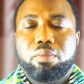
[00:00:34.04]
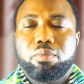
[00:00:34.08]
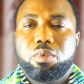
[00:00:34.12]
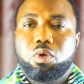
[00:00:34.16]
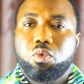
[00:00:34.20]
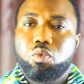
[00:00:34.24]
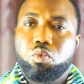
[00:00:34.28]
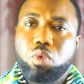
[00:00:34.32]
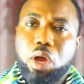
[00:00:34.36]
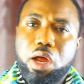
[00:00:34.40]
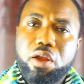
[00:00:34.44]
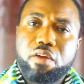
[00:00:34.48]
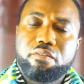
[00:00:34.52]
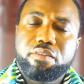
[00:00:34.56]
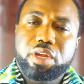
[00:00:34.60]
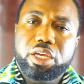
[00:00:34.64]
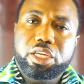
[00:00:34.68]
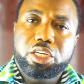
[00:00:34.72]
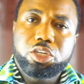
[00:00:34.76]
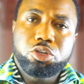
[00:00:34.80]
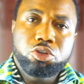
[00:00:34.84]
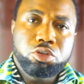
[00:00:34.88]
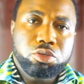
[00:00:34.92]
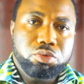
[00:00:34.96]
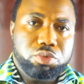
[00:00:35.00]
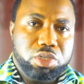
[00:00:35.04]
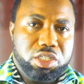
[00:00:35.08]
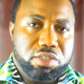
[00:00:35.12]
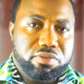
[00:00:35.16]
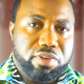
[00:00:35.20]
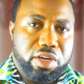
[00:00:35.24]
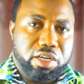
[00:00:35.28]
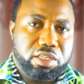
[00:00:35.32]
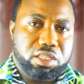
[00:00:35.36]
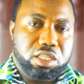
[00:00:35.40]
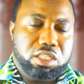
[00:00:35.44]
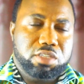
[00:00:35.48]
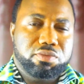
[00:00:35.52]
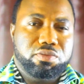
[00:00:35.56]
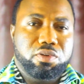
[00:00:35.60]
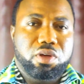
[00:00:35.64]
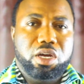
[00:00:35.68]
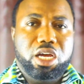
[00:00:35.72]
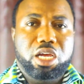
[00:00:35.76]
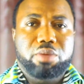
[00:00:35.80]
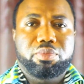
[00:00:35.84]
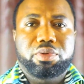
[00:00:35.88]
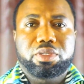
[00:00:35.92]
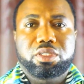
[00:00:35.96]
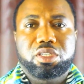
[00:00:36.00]
One of the huge risk factors for
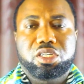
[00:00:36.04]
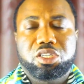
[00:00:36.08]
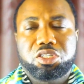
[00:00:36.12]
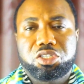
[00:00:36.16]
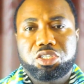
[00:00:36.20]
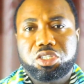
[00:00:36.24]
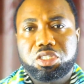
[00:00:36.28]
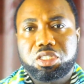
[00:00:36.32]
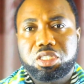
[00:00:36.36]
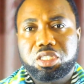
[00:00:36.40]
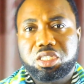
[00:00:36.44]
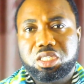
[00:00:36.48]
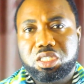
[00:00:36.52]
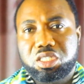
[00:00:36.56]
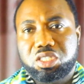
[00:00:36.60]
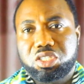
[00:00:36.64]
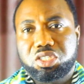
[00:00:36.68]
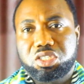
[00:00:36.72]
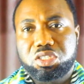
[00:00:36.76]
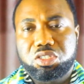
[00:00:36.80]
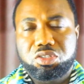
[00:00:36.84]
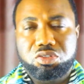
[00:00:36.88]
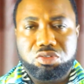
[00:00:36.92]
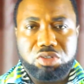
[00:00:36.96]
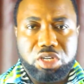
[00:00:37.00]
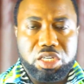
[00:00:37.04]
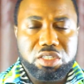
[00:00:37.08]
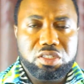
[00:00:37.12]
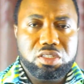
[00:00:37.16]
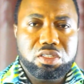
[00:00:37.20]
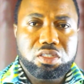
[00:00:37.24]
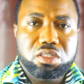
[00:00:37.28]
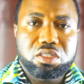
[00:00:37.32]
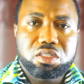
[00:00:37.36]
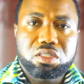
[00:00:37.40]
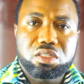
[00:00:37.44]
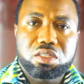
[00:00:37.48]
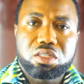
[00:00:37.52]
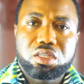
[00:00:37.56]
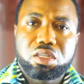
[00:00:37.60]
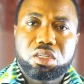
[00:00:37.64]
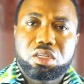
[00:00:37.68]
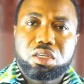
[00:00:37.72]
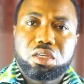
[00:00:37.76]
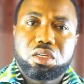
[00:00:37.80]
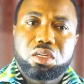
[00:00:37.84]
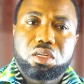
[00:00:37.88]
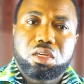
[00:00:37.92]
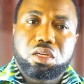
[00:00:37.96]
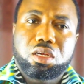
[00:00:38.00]
hypertension is stress.
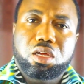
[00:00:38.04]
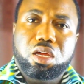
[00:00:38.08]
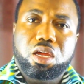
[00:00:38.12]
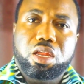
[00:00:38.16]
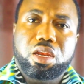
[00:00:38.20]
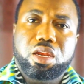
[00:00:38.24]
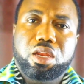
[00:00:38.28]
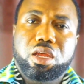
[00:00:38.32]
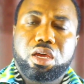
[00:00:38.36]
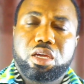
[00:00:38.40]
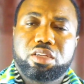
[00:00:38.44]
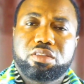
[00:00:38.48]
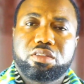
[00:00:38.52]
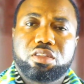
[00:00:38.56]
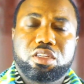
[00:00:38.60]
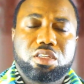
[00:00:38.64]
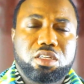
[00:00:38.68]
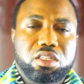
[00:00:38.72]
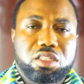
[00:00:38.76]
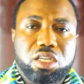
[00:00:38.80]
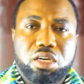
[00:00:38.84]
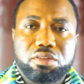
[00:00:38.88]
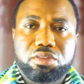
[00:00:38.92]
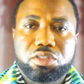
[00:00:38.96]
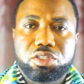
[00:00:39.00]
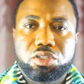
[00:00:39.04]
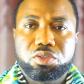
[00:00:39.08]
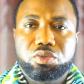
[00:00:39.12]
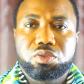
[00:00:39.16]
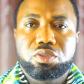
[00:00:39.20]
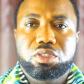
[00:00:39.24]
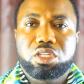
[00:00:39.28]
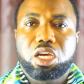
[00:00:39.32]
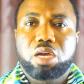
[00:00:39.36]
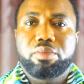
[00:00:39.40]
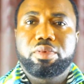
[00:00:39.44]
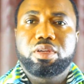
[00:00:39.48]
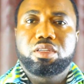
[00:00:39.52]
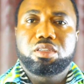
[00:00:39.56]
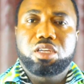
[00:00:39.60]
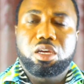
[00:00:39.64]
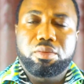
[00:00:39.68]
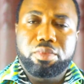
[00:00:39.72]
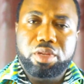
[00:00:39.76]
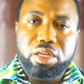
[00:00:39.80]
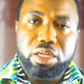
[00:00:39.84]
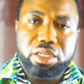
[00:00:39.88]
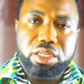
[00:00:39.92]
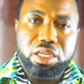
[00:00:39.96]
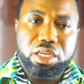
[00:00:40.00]
And studies have shown time and
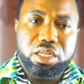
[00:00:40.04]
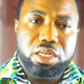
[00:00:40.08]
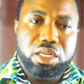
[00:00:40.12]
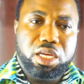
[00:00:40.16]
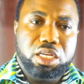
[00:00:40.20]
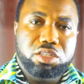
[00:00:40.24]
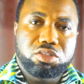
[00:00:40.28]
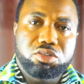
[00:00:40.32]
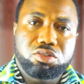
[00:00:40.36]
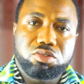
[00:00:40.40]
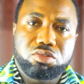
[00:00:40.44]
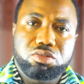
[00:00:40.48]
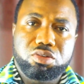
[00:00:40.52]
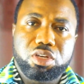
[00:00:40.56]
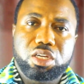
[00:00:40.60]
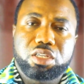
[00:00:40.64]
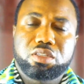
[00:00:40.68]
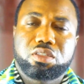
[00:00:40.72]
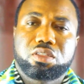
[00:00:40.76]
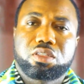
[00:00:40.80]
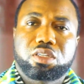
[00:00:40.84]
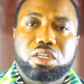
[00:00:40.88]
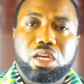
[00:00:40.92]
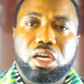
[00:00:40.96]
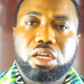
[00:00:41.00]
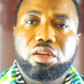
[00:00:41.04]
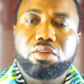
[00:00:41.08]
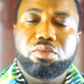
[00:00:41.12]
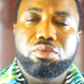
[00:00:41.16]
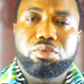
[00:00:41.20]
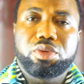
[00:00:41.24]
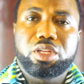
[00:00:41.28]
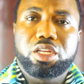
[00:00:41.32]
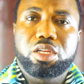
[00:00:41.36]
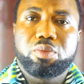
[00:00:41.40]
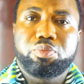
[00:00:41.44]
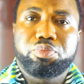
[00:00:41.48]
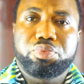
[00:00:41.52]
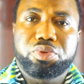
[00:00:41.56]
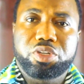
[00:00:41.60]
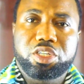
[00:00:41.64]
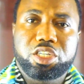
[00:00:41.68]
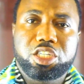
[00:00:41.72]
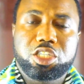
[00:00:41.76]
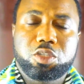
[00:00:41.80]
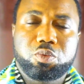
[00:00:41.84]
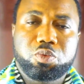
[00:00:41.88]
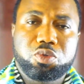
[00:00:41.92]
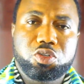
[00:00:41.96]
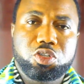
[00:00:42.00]
time and again that stress can really
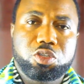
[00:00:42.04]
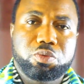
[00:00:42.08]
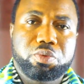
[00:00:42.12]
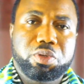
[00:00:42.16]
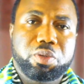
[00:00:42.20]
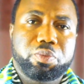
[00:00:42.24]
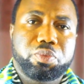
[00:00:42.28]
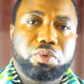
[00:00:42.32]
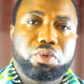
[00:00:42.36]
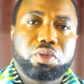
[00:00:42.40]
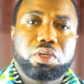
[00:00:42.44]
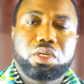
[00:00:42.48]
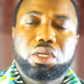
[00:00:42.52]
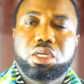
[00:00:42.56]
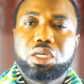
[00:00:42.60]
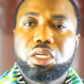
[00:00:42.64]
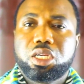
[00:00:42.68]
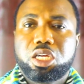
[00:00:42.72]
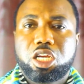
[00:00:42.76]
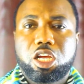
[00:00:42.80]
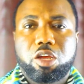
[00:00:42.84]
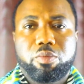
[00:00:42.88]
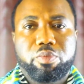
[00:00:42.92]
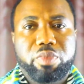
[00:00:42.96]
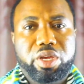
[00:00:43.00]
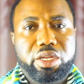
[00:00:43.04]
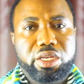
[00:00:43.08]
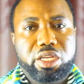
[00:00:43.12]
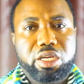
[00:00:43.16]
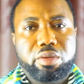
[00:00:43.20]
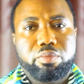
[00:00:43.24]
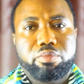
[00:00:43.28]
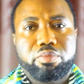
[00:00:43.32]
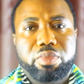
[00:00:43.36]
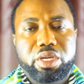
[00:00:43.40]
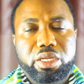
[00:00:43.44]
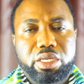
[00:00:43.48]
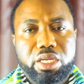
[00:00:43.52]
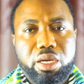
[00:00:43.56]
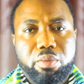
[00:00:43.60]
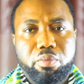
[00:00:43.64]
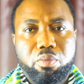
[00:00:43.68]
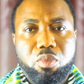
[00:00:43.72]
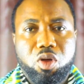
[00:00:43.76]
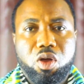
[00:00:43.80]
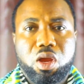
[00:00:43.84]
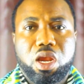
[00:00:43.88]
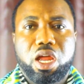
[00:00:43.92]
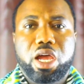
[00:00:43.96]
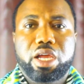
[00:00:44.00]
predispose people and make them
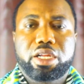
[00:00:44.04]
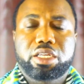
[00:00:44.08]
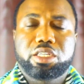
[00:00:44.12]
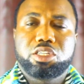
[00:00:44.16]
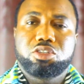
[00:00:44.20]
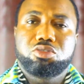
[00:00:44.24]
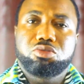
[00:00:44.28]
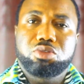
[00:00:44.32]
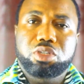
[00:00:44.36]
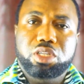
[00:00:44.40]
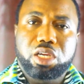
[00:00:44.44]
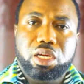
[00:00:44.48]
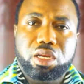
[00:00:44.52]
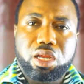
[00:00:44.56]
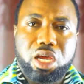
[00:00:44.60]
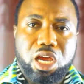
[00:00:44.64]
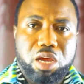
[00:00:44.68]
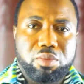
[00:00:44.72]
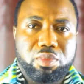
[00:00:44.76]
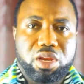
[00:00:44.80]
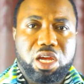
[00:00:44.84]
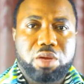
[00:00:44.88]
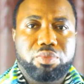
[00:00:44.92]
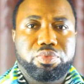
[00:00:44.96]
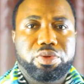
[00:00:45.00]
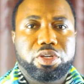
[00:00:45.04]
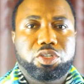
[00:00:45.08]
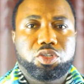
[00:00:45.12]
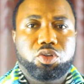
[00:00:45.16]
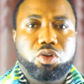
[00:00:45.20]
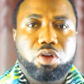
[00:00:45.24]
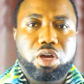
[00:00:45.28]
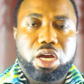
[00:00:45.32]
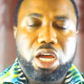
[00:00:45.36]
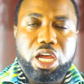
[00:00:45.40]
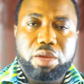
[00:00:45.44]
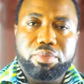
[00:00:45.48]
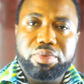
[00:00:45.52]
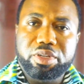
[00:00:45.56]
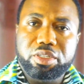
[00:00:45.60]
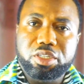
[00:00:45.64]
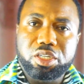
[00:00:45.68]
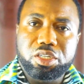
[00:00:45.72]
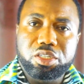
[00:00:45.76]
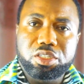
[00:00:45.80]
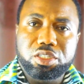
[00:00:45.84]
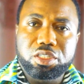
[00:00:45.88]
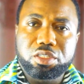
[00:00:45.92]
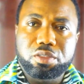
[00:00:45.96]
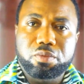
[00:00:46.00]
more likely to get high blood pressure or
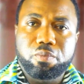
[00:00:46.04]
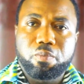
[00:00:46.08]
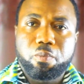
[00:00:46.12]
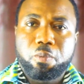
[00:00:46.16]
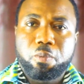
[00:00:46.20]
hypertension.